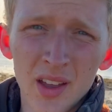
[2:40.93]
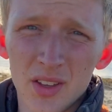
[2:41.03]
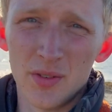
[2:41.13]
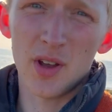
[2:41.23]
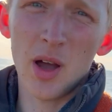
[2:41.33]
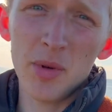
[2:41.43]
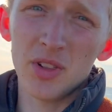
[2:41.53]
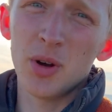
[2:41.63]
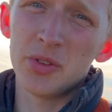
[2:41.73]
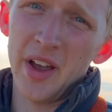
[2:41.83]
Because if you come at
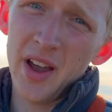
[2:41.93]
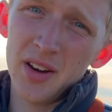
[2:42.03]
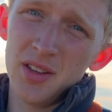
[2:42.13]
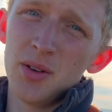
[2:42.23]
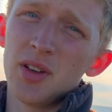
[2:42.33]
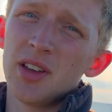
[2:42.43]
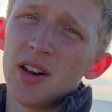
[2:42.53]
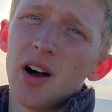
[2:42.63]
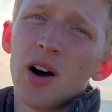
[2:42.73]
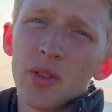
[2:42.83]
low tide, you can
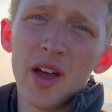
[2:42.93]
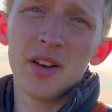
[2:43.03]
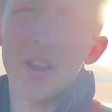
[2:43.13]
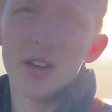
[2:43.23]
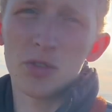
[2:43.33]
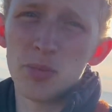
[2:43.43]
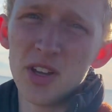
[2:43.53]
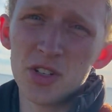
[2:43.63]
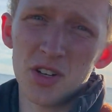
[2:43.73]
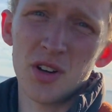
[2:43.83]
get all that nice
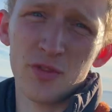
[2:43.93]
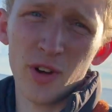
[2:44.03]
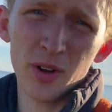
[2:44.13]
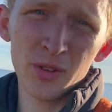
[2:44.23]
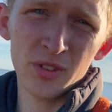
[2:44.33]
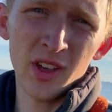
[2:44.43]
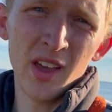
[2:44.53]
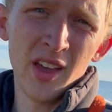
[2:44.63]
beach in your photos,